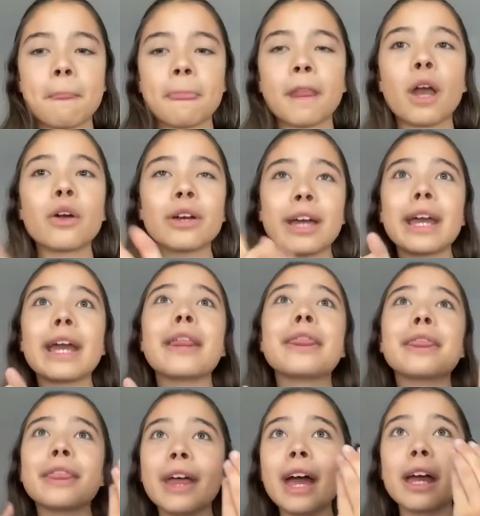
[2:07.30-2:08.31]
Okay,
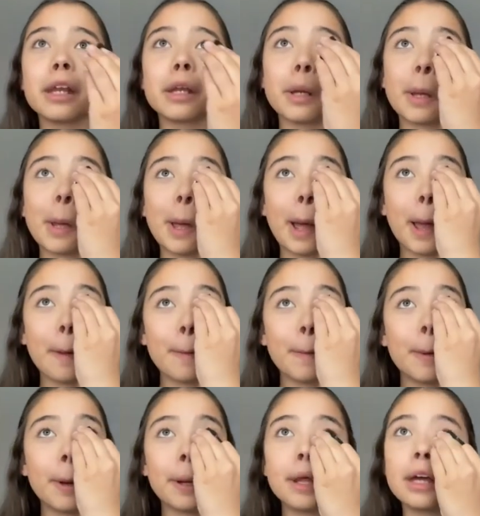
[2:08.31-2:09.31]
and then I
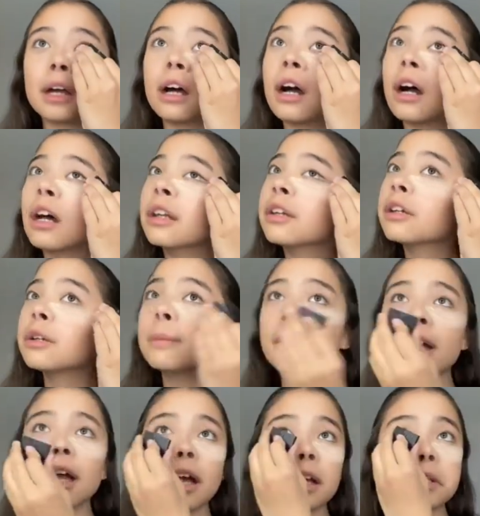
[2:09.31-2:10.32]
put it under my
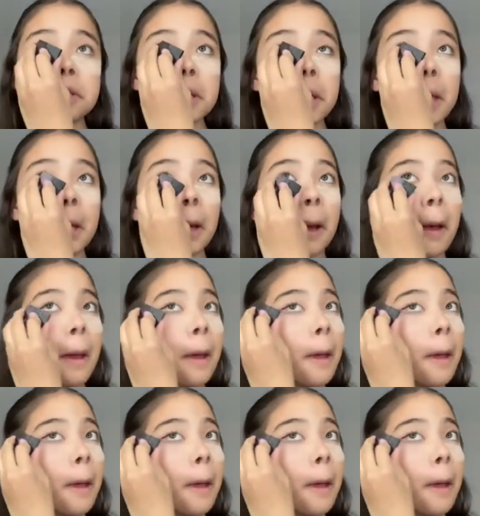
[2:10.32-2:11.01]
eyes here.